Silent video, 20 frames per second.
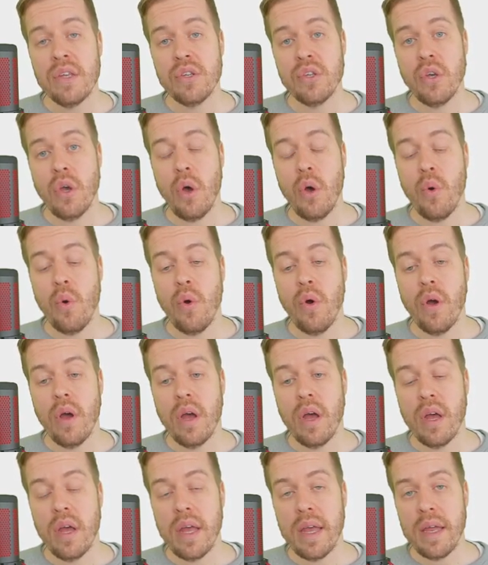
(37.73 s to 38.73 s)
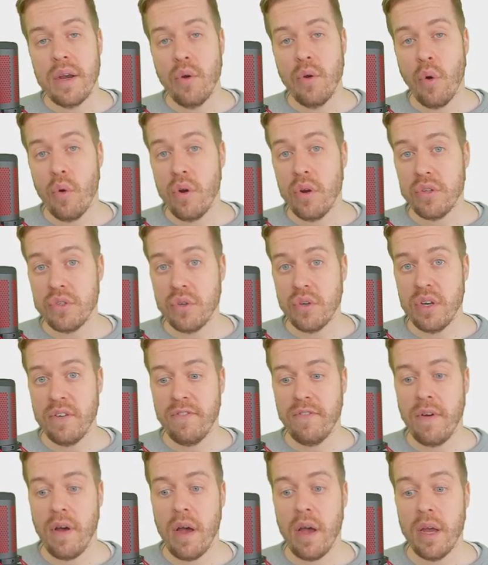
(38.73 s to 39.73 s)
So in order to
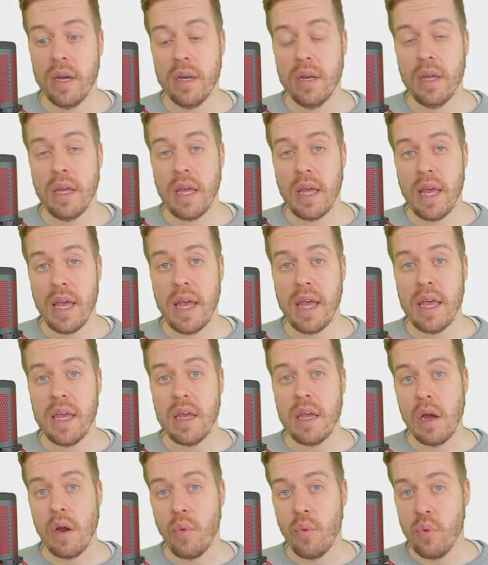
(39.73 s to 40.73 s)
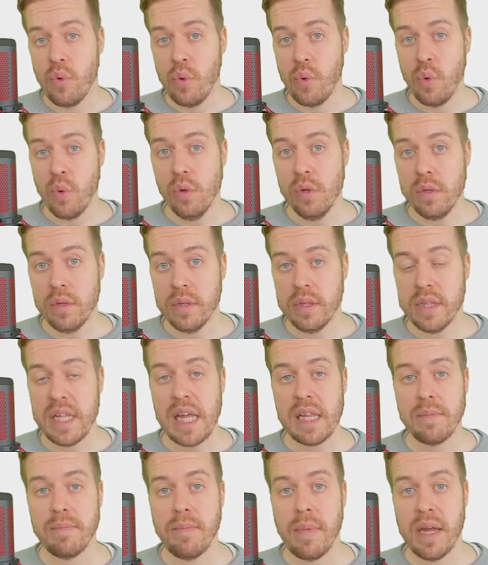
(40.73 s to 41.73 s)
define a rule
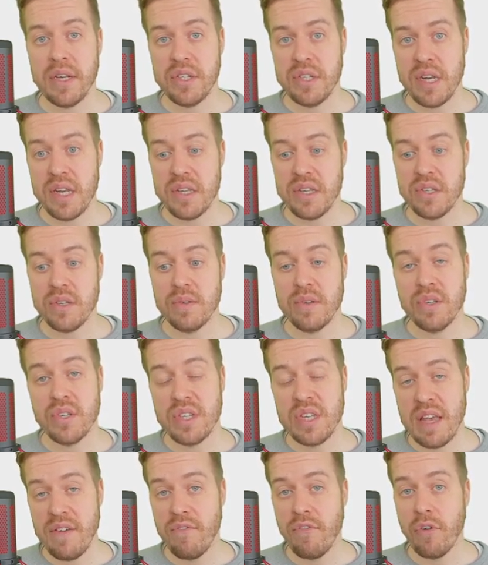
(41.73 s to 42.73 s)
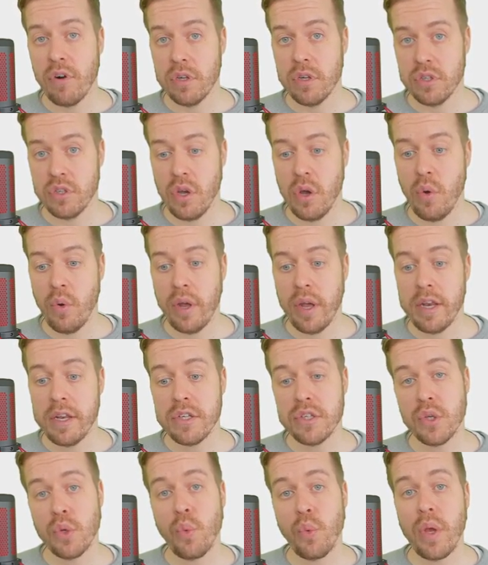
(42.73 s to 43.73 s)
that matches several
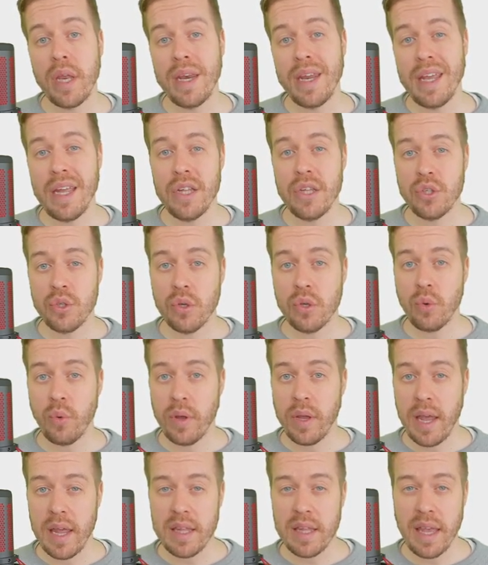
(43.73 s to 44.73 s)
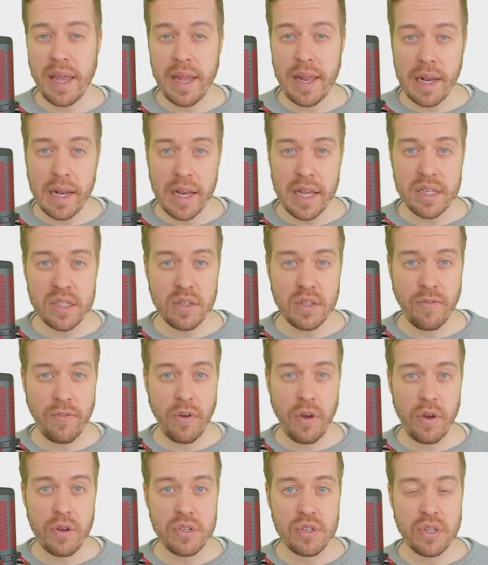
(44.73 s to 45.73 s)
tokens, we need to create a list
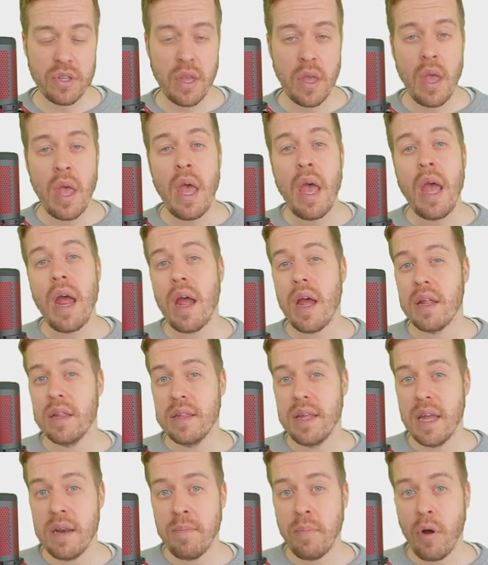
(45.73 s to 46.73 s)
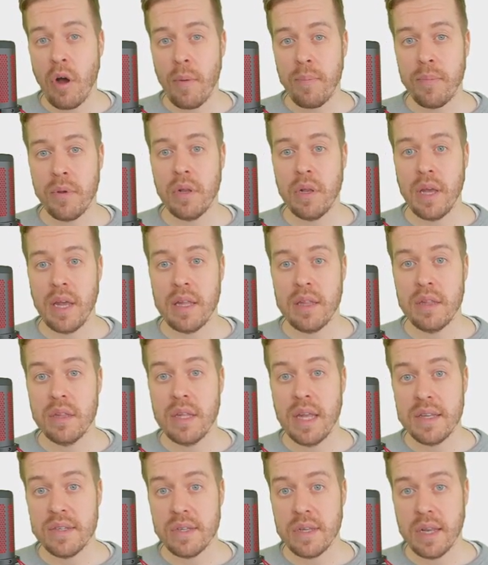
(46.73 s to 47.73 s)
first and then
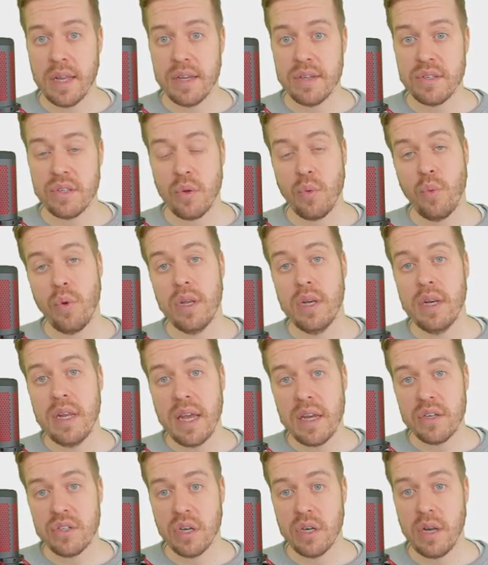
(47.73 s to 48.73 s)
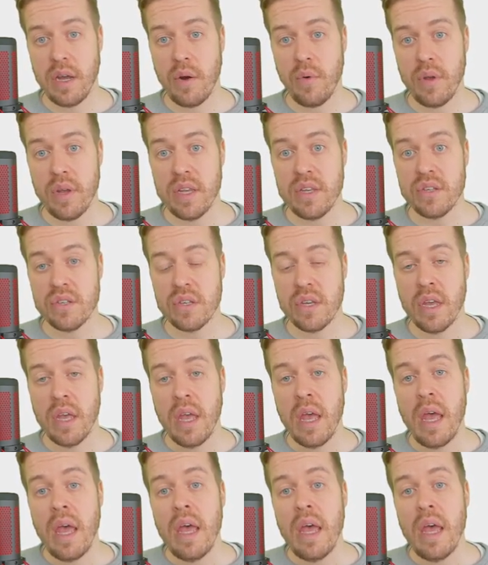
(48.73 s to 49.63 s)
populate this list with dictionaries